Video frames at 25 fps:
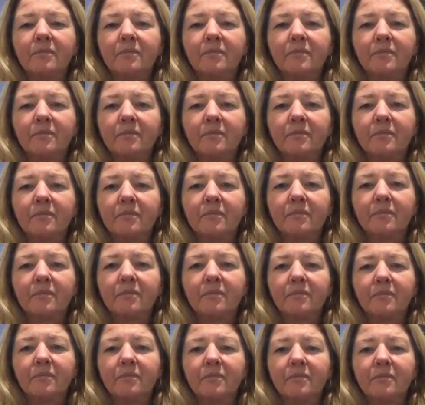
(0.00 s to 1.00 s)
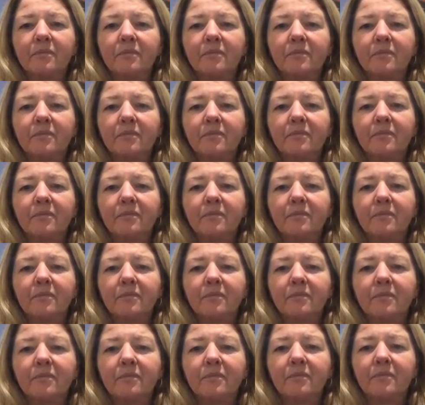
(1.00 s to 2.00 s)

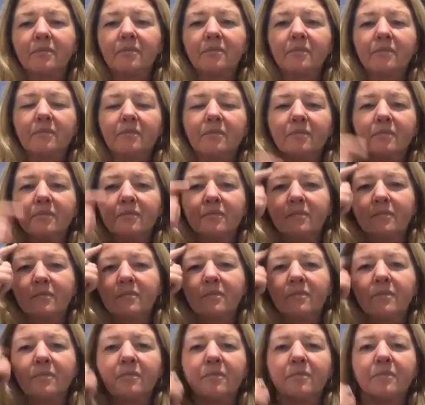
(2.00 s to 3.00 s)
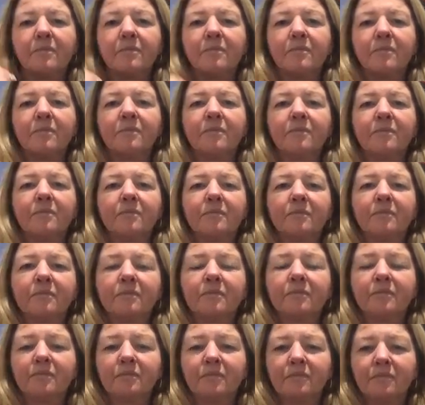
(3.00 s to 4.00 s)

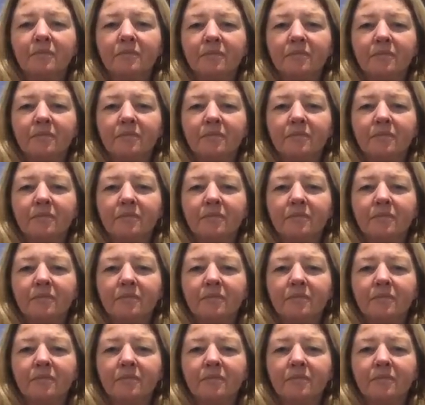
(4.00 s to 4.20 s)
No words are spoken by the person on screen.